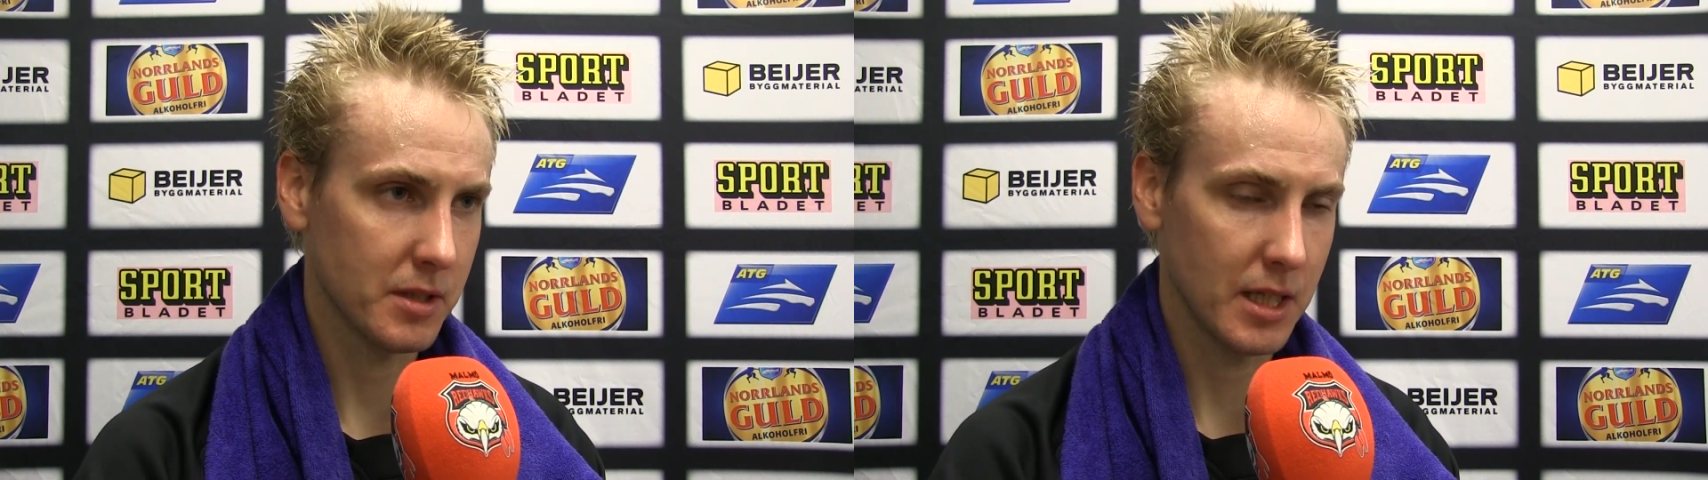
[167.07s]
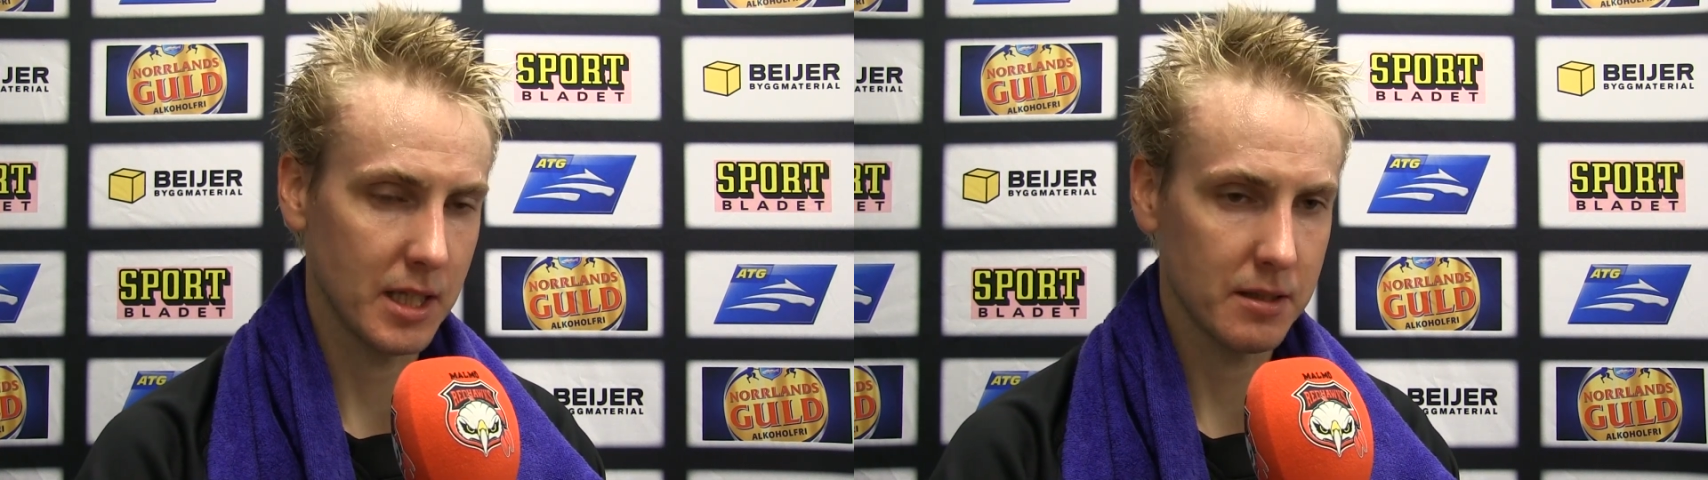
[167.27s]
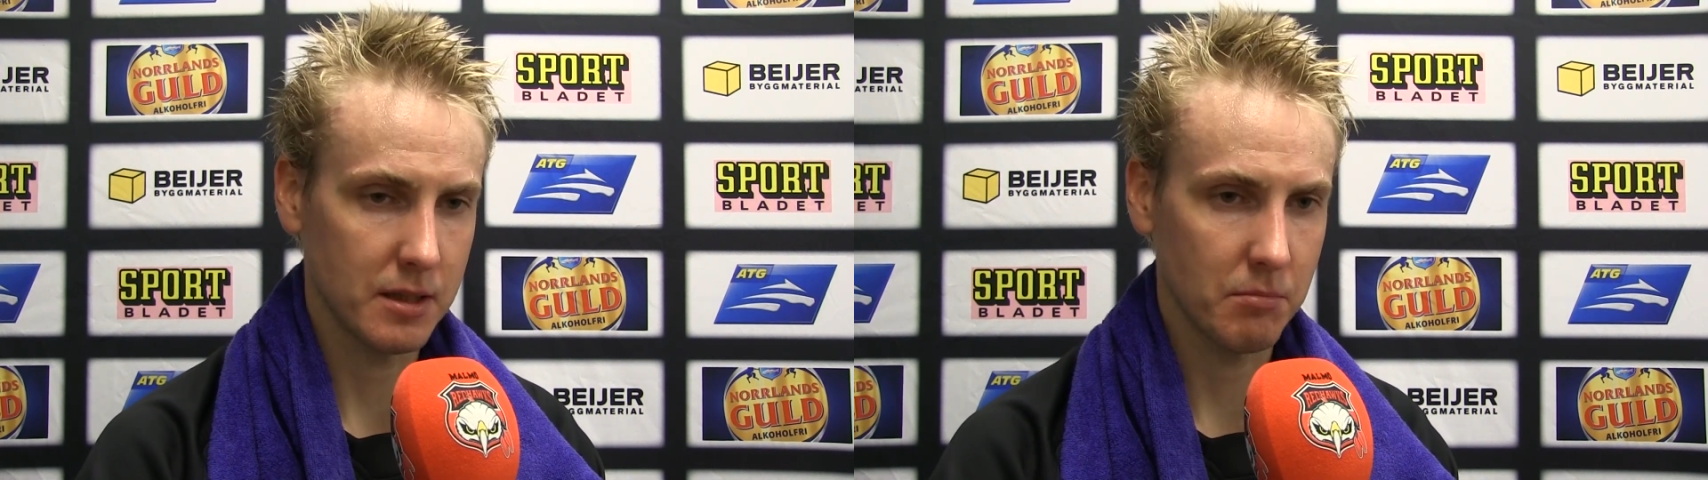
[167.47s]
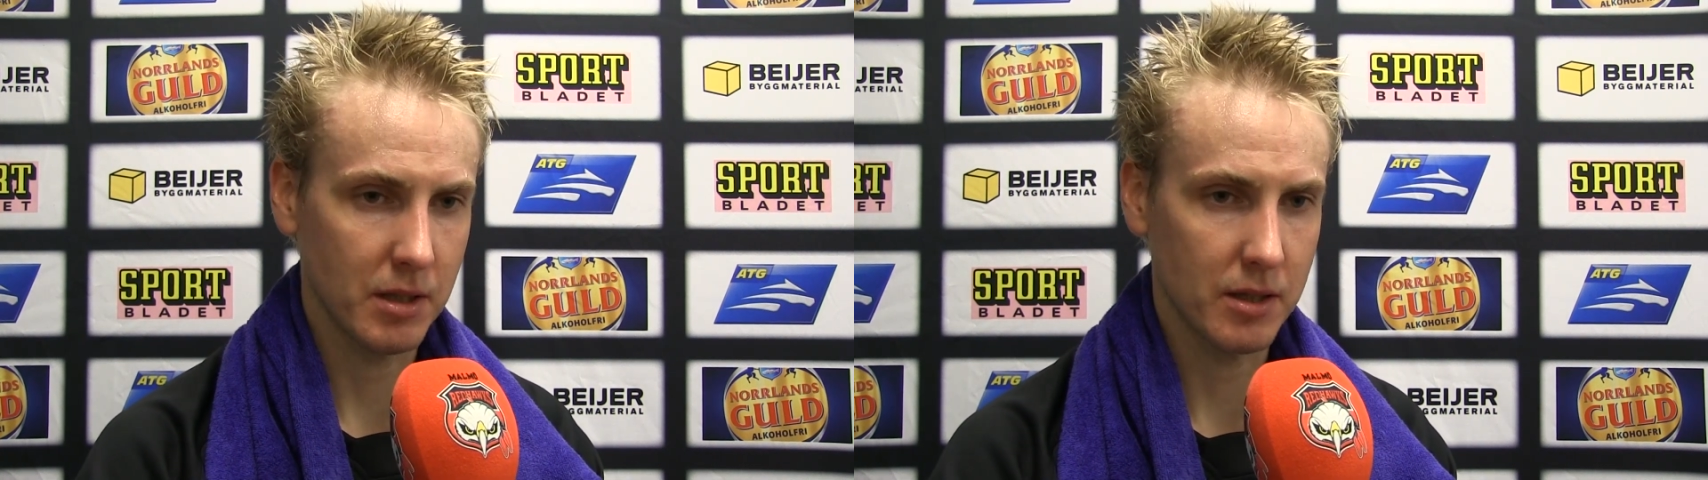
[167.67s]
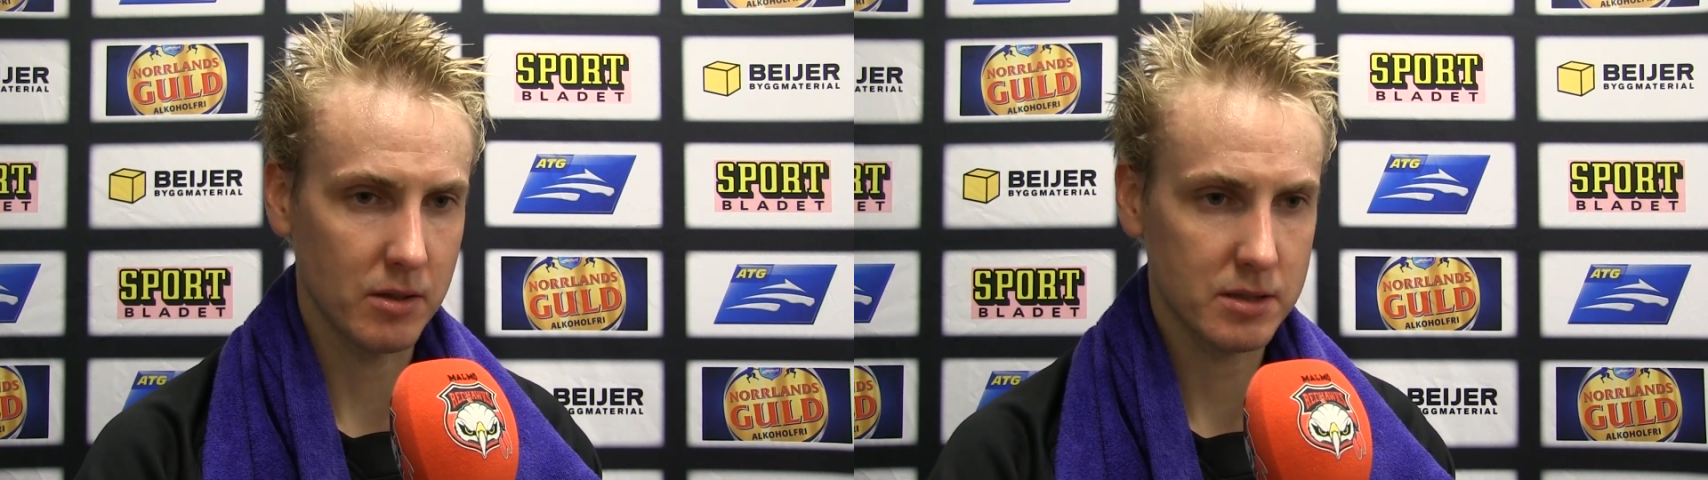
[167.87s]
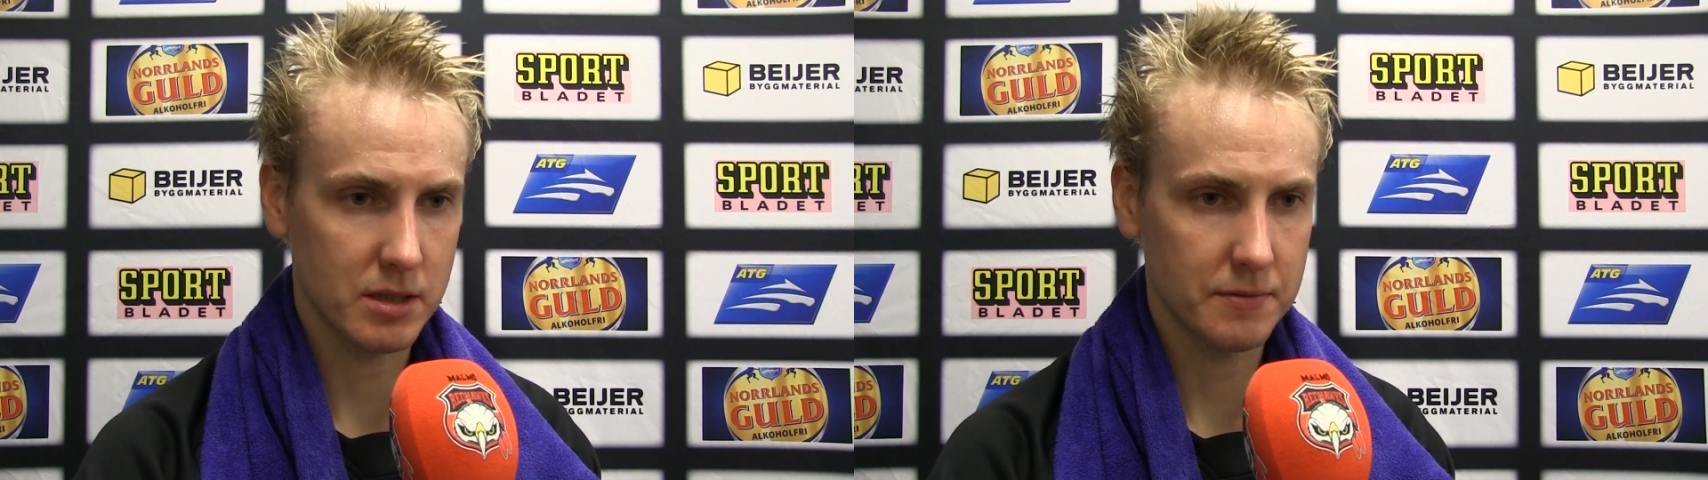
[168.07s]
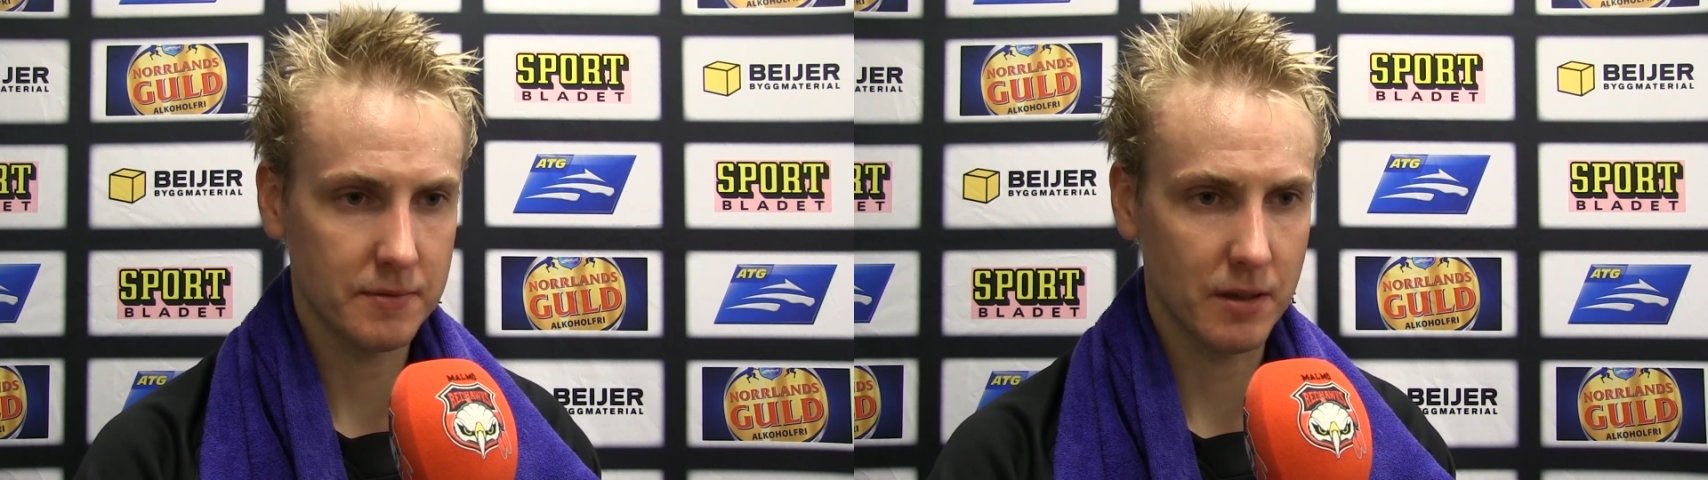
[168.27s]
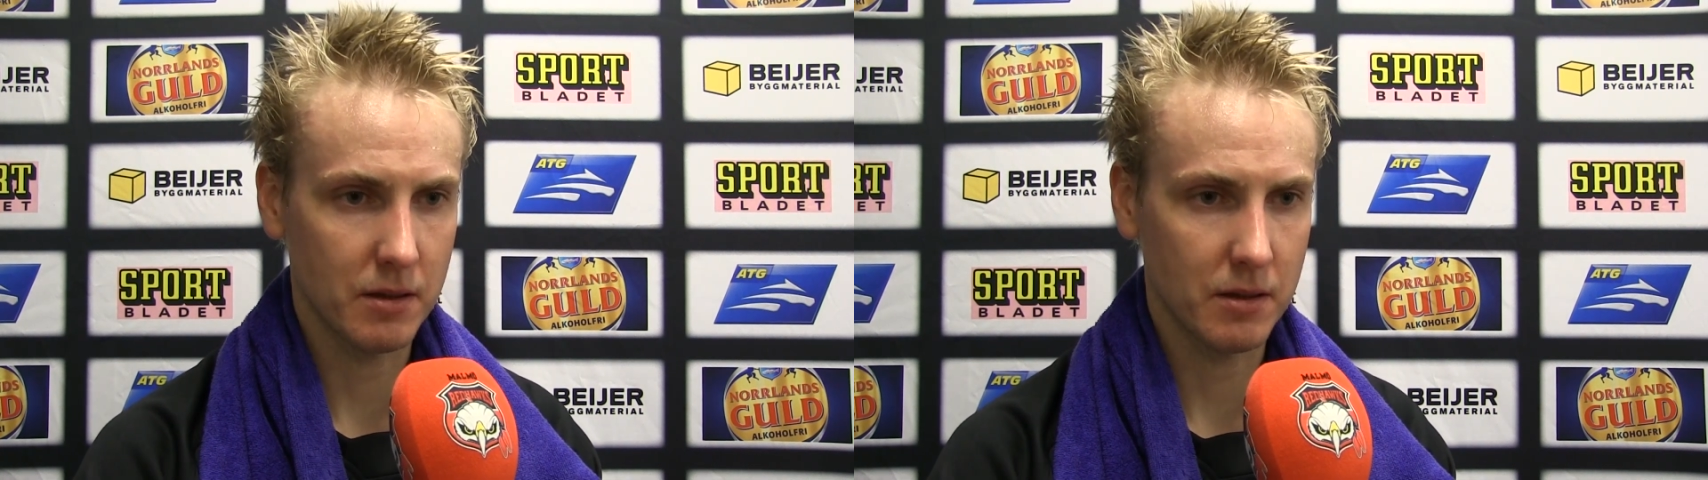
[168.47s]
the net and play yourself